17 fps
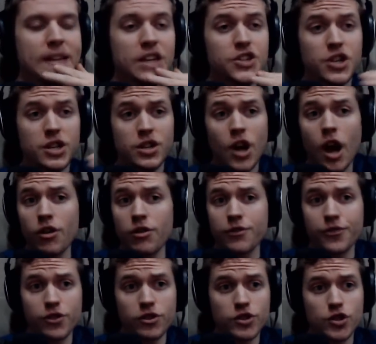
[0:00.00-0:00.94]
She did not
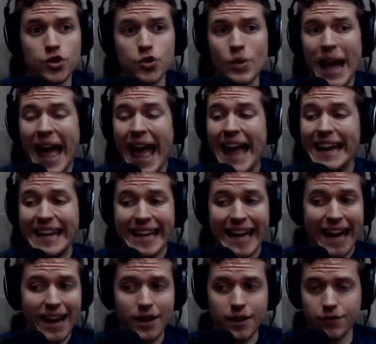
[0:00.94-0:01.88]
refer to any
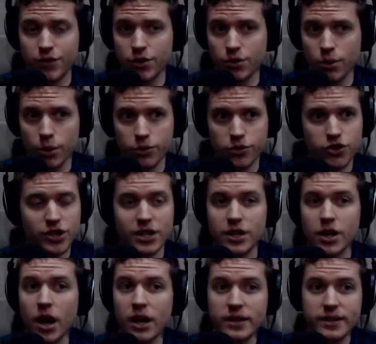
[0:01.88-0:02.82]
kind of duos. She
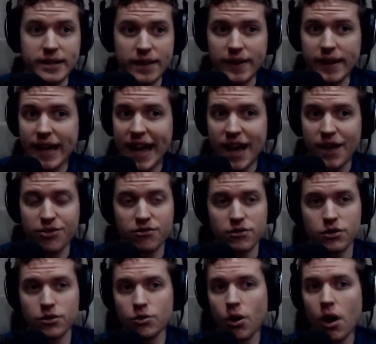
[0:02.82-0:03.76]
did not say that
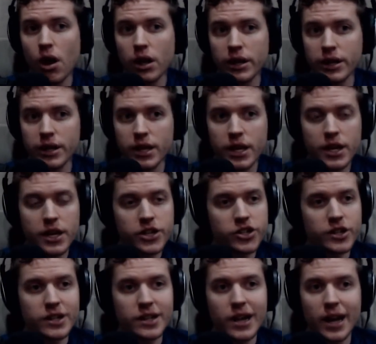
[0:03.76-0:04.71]
Catherine knew Holly.
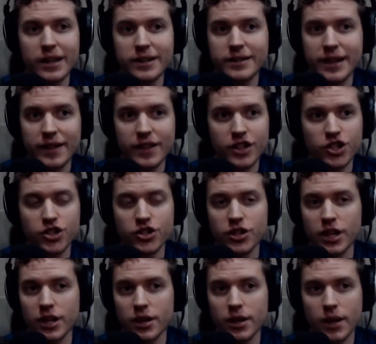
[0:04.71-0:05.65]
She did not say
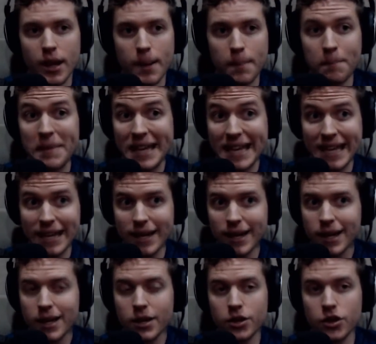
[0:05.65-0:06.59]
that
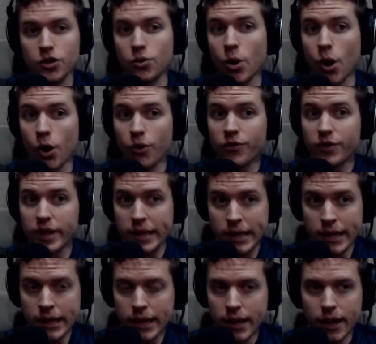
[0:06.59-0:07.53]
Mickey knew
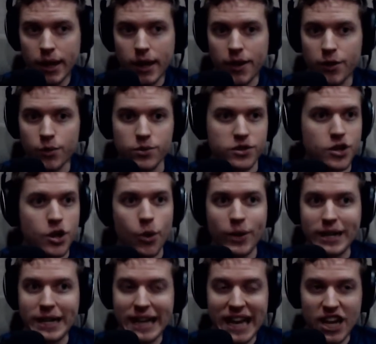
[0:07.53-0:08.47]
Ovi. There was
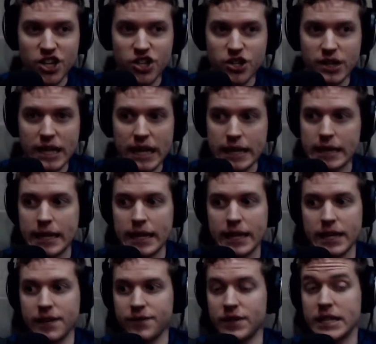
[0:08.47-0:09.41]
no indication that they
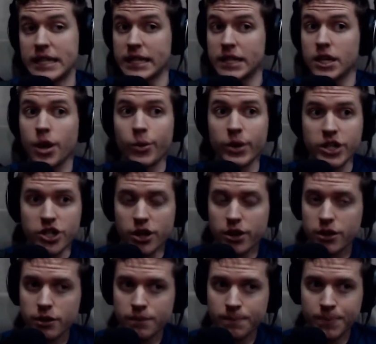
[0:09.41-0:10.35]
even did know each
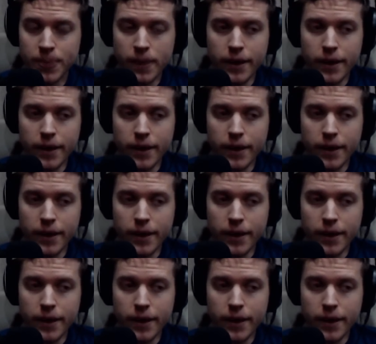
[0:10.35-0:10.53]
other.